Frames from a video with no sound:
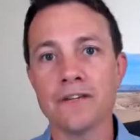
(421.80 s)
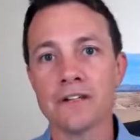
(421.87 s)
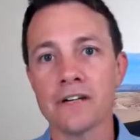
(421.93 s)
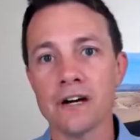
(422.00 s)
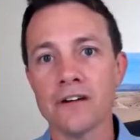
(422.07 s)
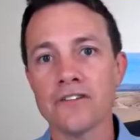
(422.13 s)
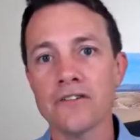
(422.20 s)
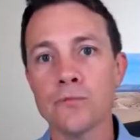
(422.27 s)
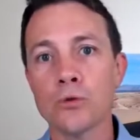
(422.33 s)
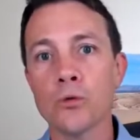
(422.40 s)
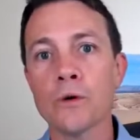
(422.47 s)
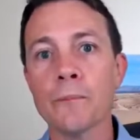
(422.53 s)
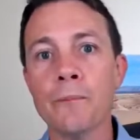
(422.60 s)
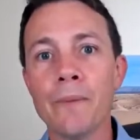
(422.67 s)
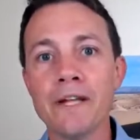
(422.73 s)
a customer
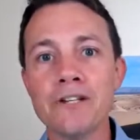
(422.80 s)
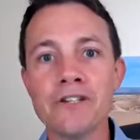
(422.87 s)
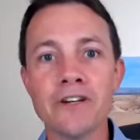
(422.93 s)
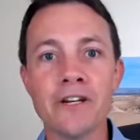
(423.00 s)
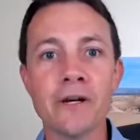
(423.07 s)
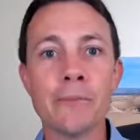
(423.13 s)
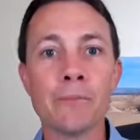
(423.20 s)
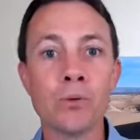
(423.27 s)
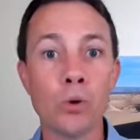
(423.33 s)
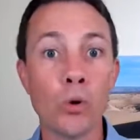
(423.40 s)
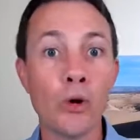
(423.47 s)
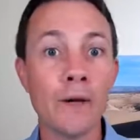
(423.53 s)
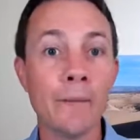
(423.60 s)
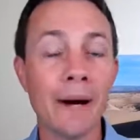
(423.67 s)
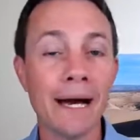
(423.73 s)
would mention an
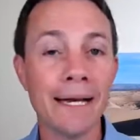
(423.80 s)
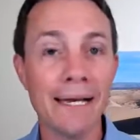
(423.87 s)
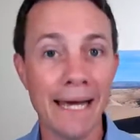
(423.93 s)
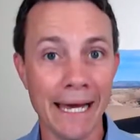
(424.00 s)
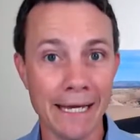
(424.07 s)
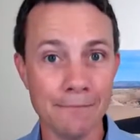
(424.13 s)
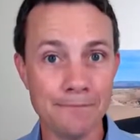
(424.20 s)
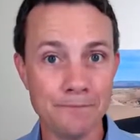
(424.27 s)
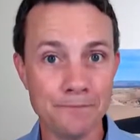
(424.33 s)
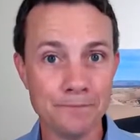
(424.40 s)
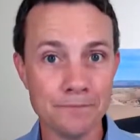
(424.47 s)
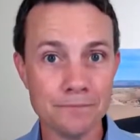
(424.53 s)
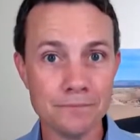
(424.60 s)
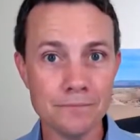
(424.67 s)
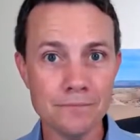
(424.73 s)
employee by name,
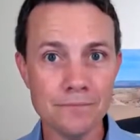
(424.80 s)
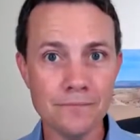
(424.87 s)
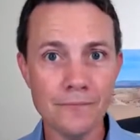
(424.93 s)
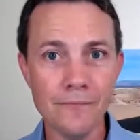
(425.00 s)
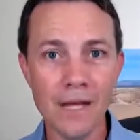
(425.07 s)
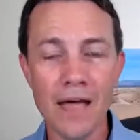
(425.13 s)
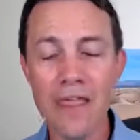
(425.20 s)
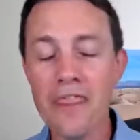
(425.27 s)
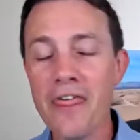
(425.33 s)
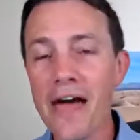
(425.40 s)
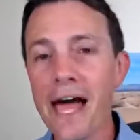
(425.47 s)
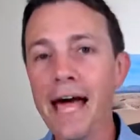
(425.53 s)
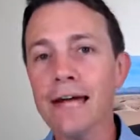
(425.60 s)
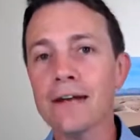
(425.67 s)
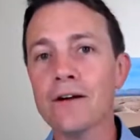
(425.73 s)

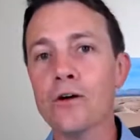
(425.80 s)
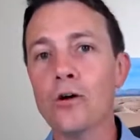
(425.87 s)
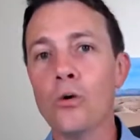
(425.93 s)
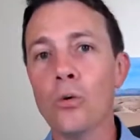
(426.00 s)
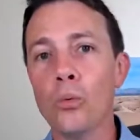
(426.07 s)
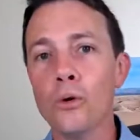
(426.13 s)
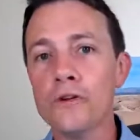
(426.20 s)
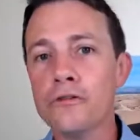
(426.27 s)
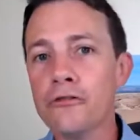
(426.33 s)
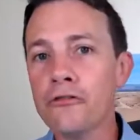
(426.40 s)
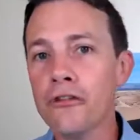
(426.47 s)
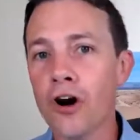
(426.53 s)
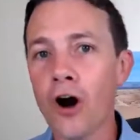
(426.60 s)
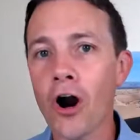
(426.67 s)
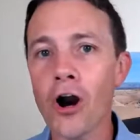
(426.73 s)
that was
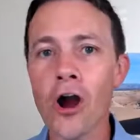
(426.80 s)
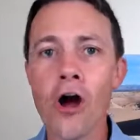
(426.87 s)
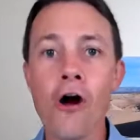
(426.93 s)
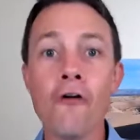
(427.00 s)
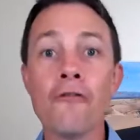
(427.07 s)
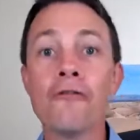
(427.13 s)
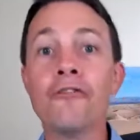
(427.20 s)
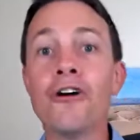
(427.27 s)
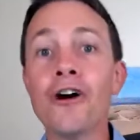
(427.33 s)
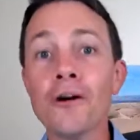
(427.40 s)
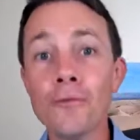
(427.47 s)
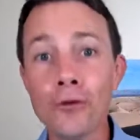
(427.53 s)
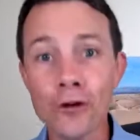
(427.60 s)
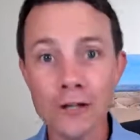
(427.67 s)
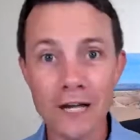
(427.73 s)
far, far
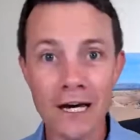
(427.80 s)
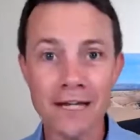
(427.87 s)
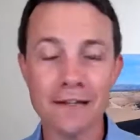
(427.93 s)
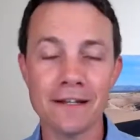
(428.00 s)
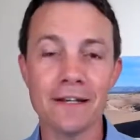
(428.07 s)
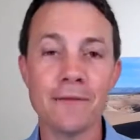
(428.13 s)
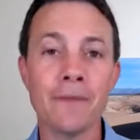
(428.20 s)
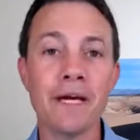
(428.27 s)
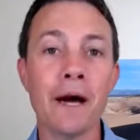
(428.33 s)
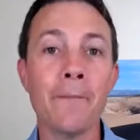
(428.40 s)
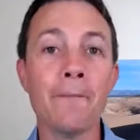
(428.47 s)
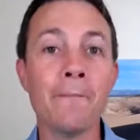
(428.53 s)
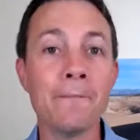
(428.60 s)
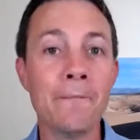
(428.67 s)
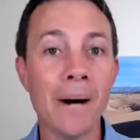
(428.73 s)
more likely to be a
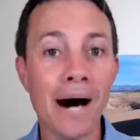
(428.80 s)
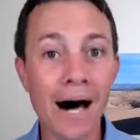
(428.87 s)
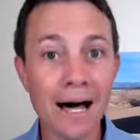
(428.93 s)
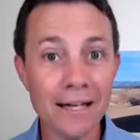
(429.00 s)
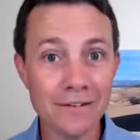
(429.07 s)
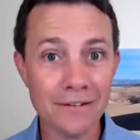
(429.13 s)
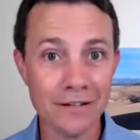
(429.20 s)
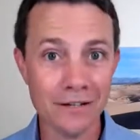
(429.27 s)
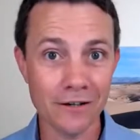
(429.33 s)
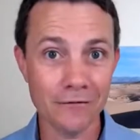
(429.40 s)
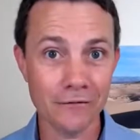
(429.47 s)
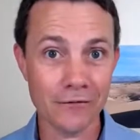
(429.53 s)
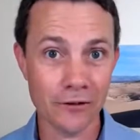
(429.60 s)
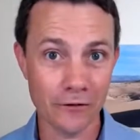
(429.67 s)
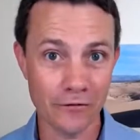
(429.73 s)

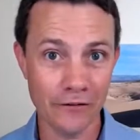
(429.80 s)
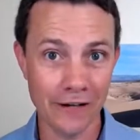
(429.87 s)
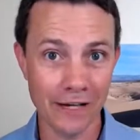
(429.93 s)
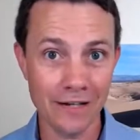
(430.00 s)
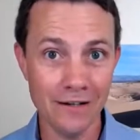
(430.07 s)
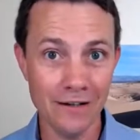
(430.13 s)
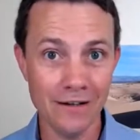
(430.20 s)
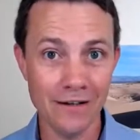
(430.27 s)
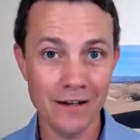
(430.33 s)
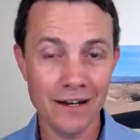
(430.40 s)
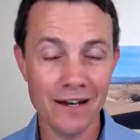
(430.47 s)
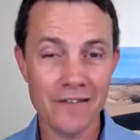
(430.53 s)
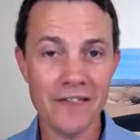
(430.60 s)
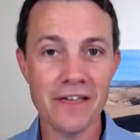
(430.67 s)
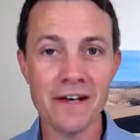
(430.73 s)
positive survey
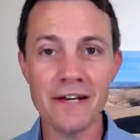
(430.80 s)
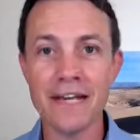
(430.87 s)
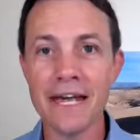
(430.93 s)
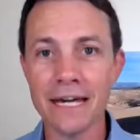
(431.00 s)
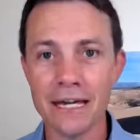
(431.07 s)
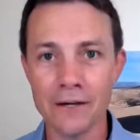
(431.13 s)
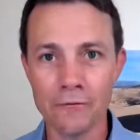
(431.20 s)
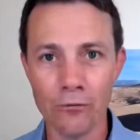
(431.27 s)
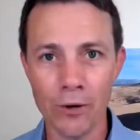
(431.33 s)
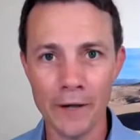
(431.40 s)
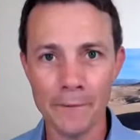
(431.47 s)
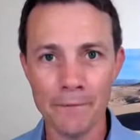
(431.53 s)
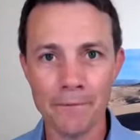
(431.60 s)
than a negative one.